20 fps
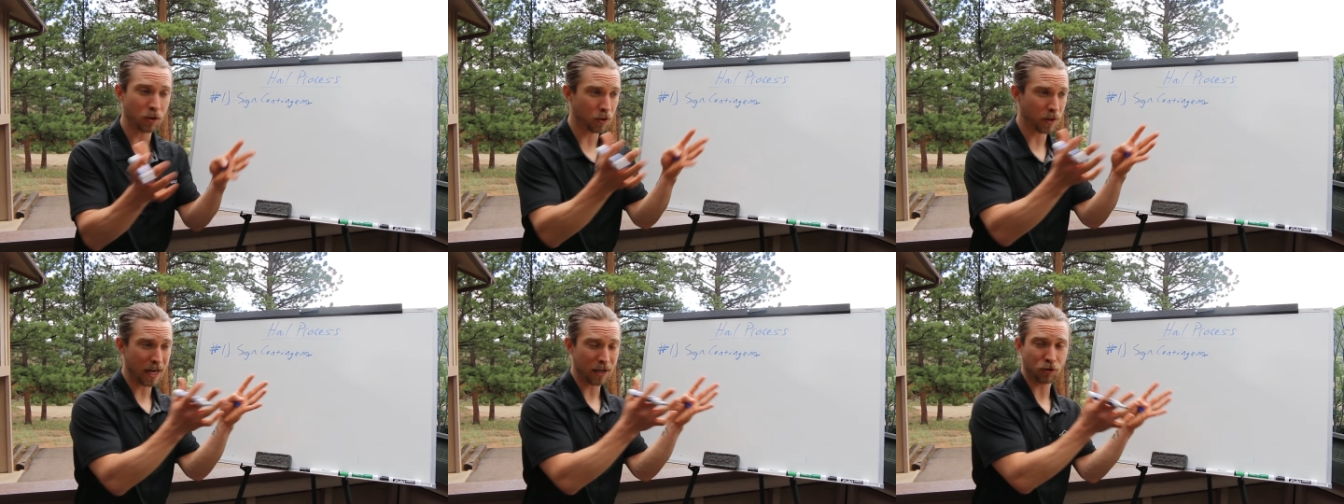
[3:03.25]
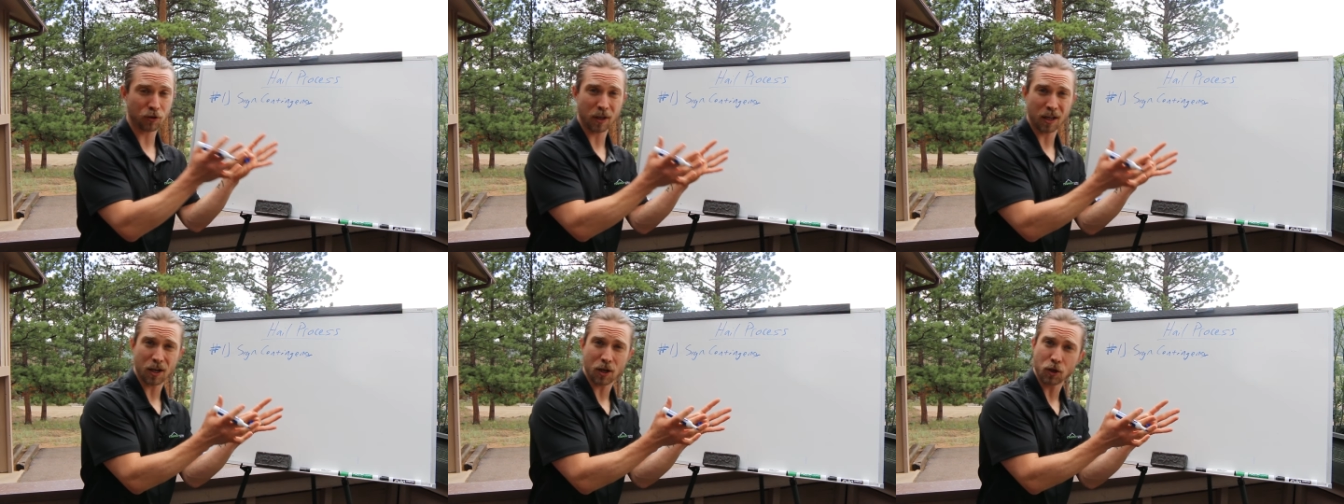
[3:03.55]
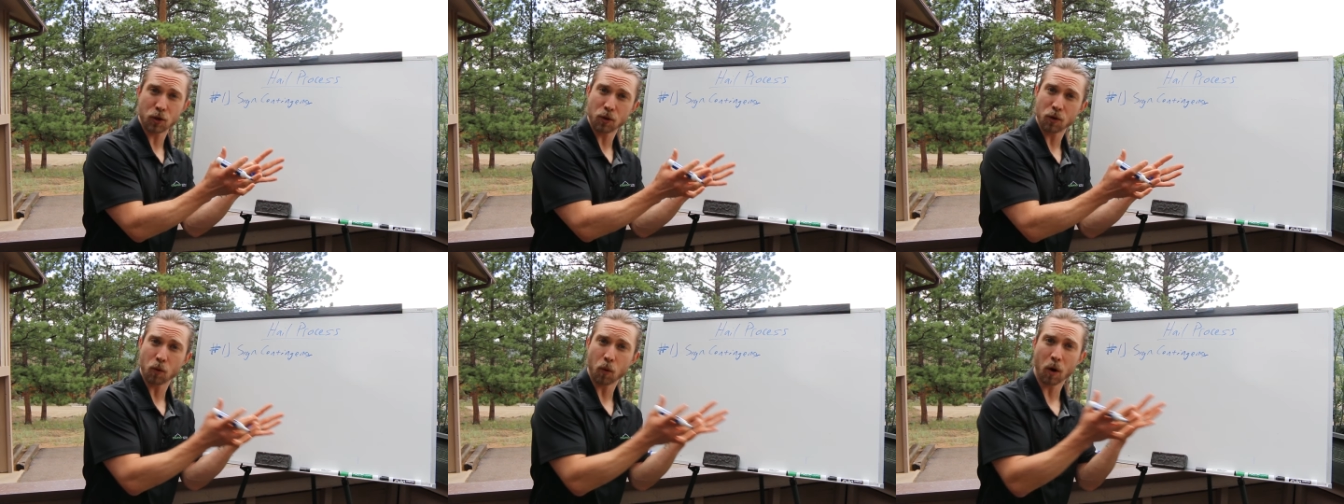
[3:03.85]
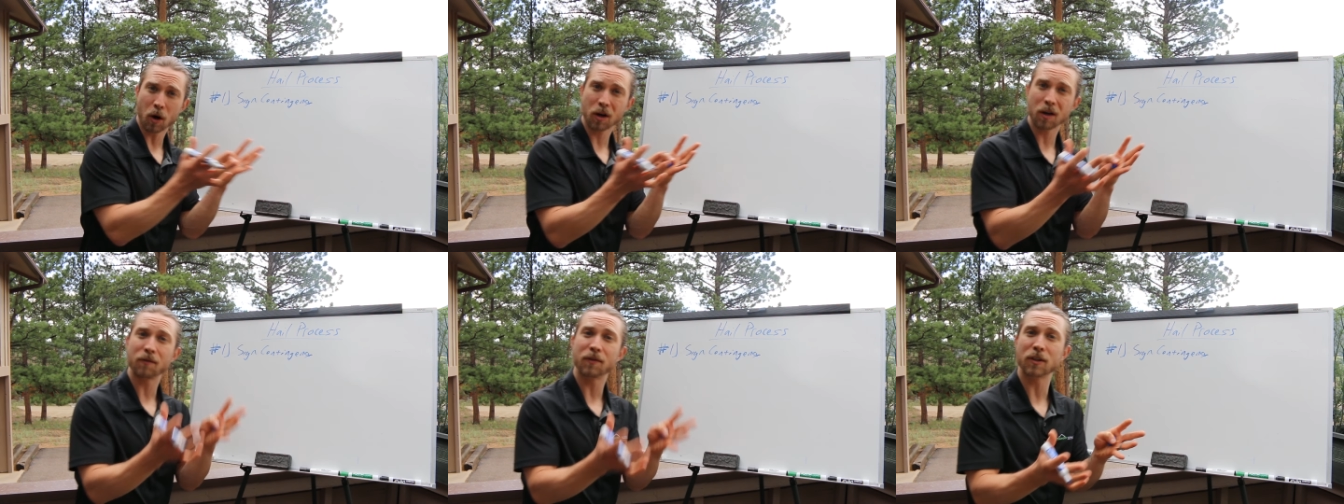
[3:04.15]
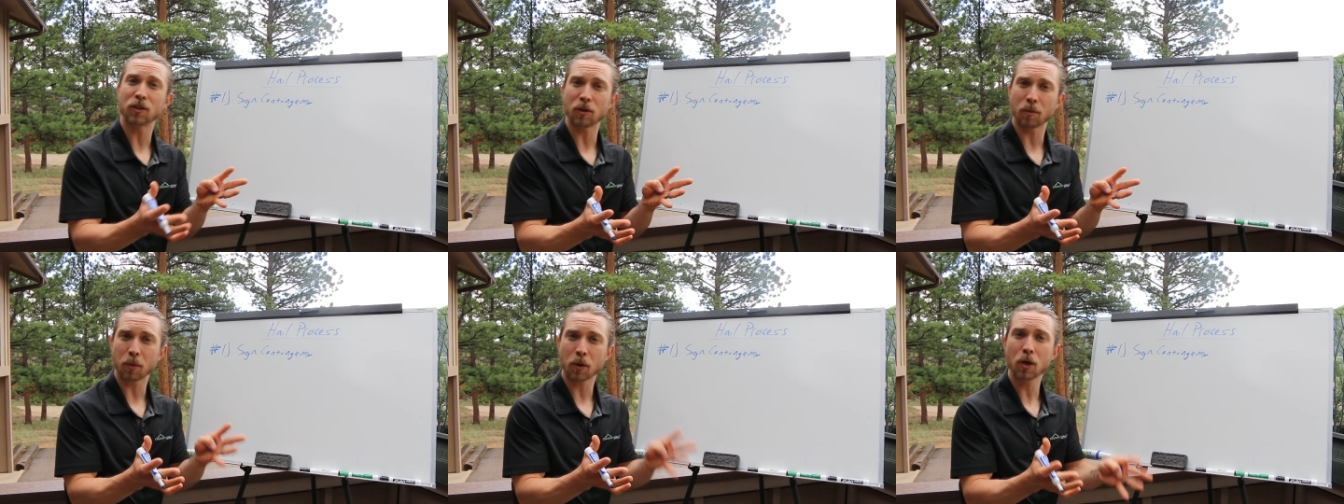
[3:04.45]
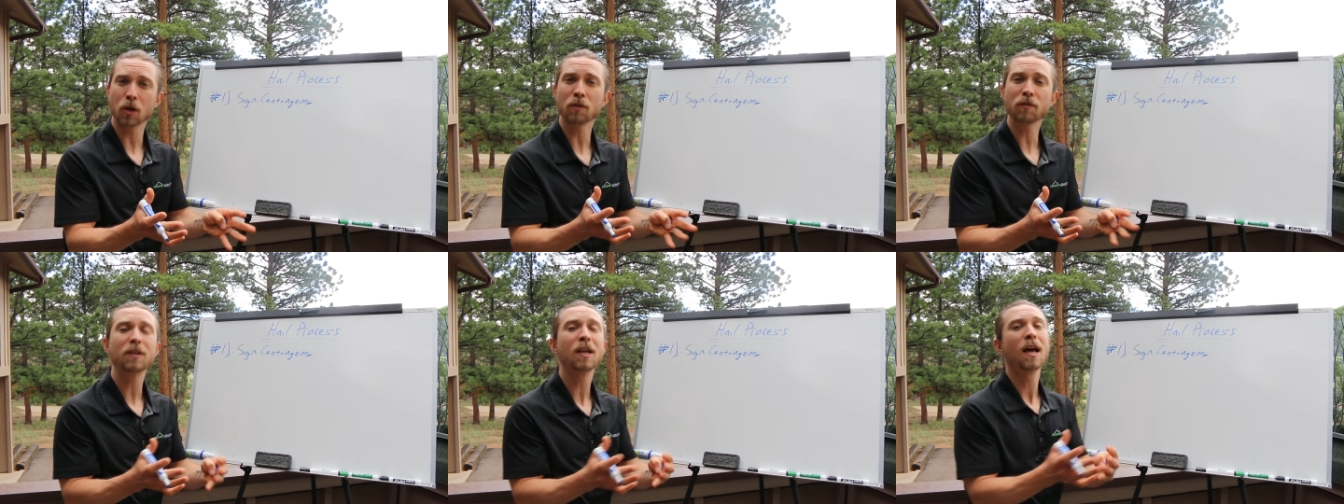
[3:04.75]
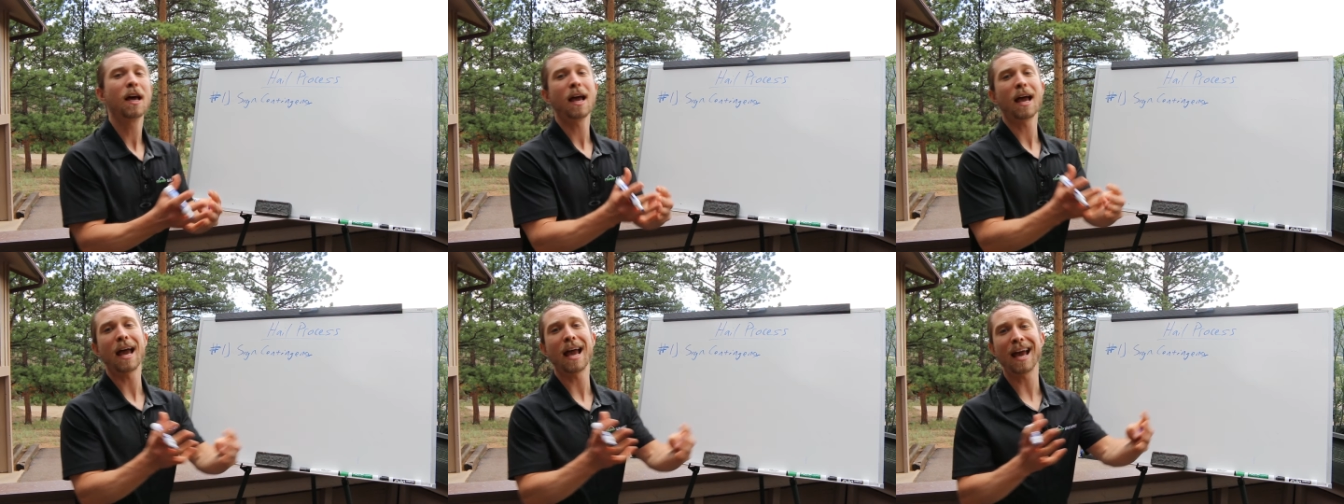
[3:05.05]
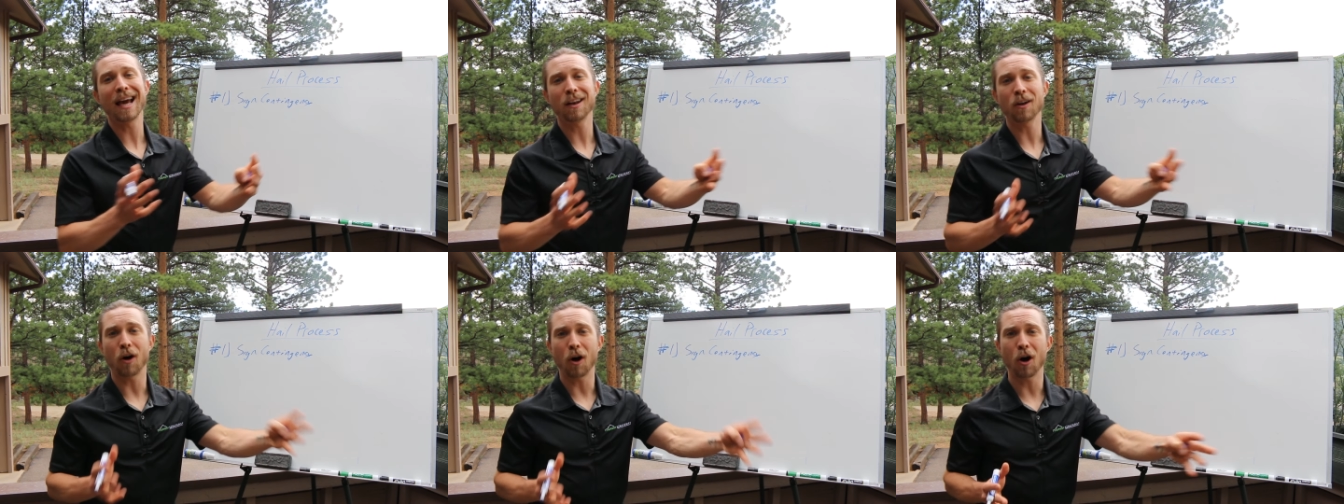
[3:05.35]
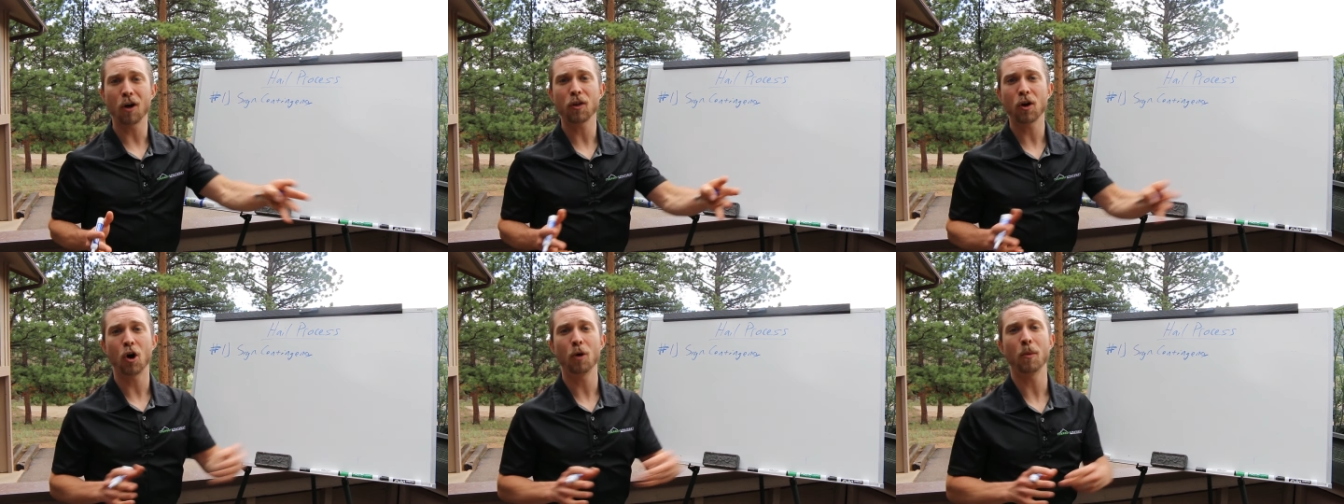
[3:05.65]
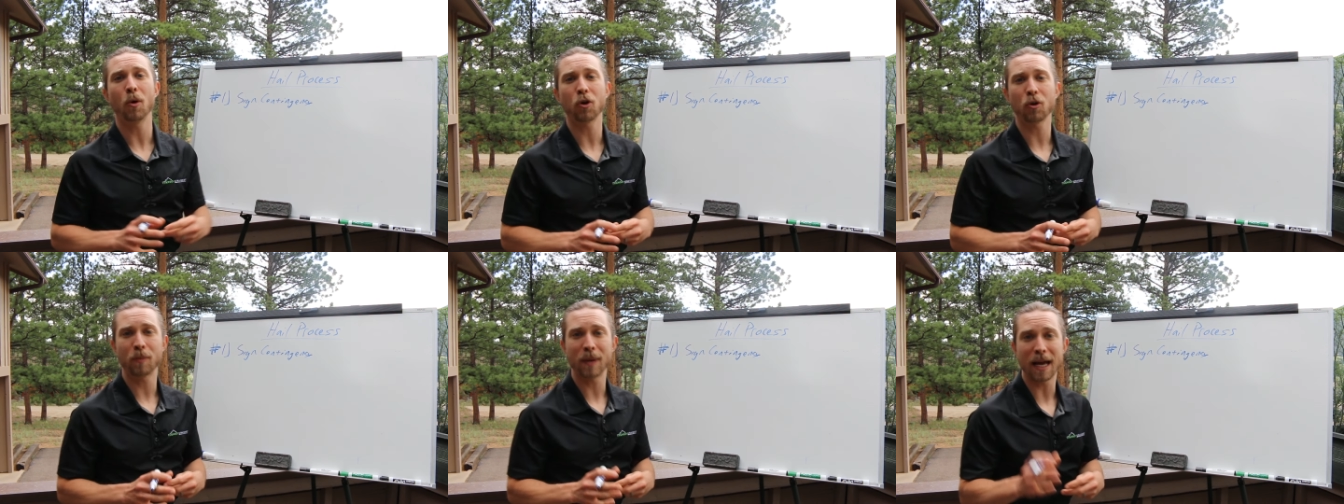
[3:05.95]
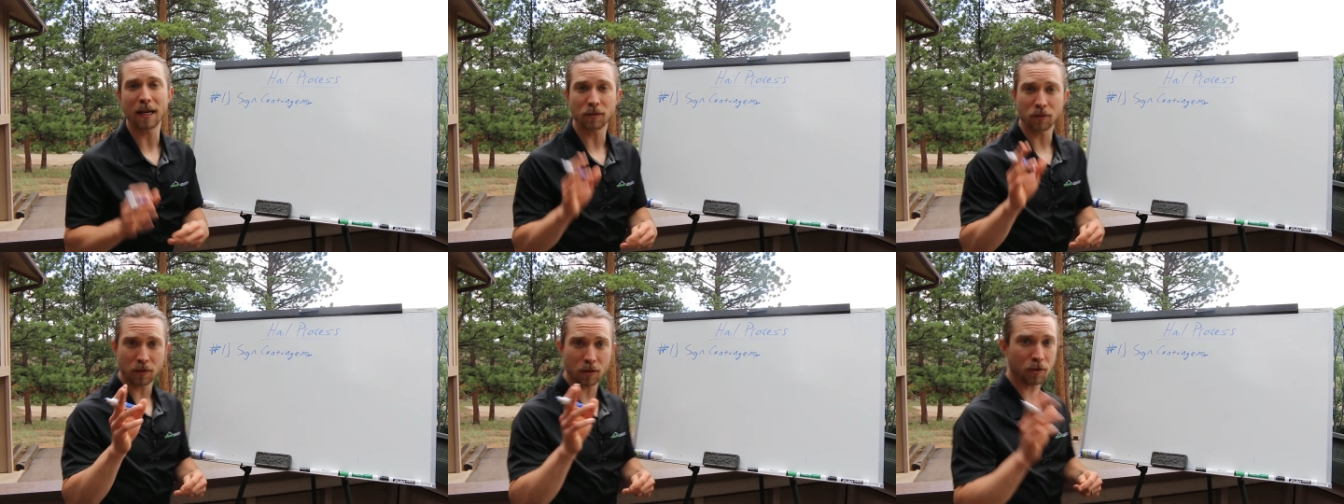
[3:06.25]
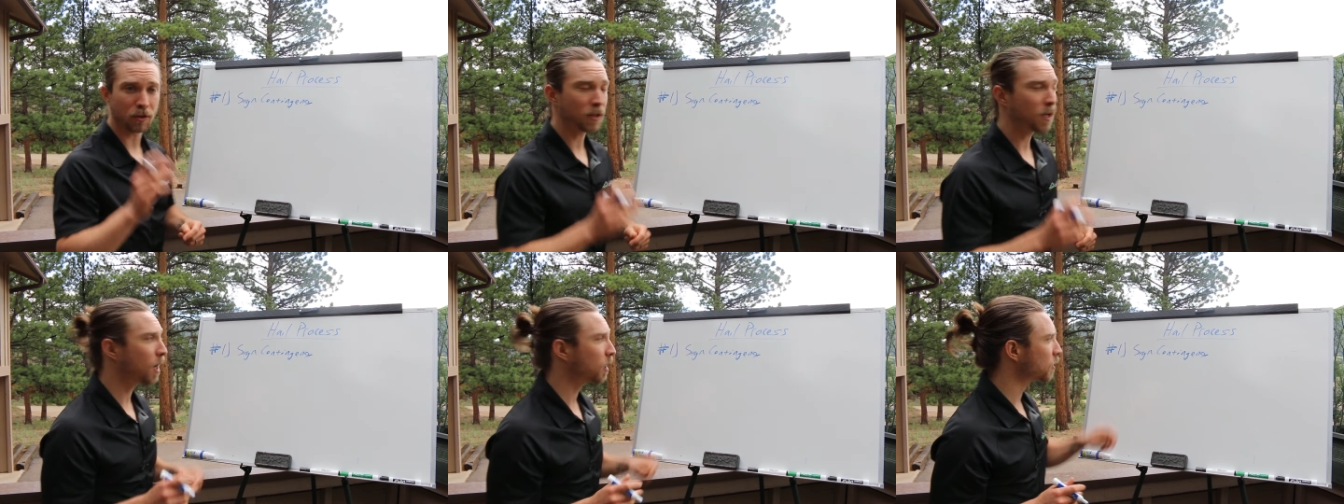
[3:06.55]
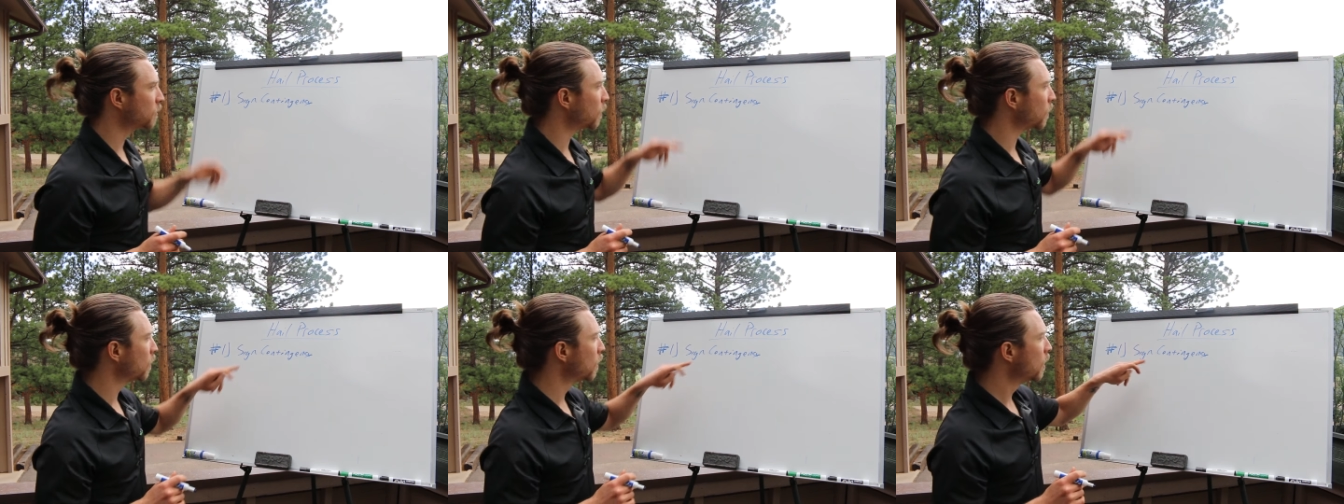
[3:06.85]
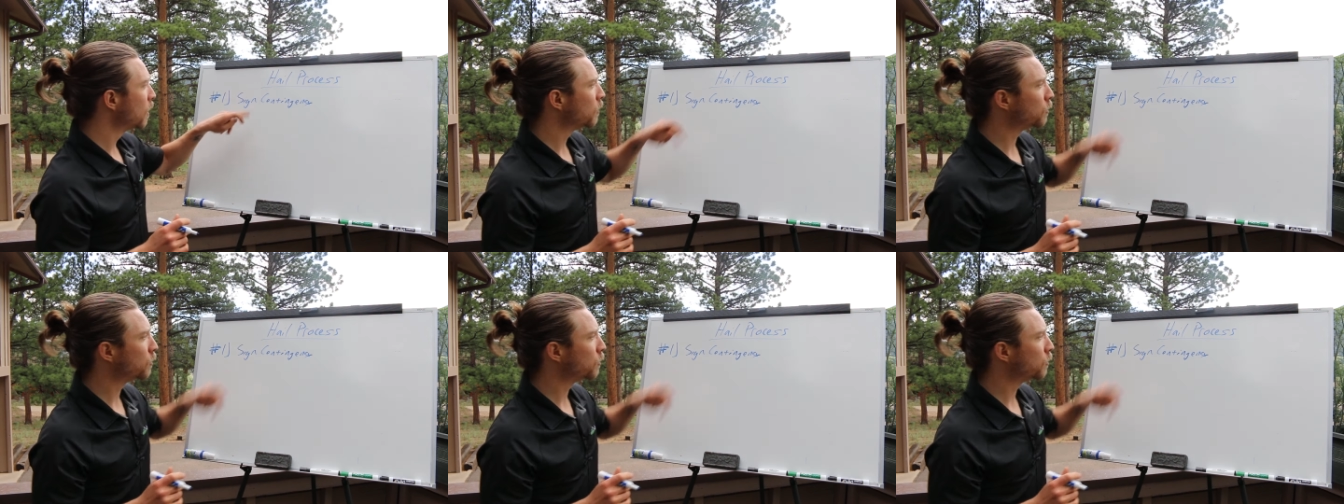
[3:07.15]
You're actually going to do the work if it's approved, and all the homeowner pays is their deductible.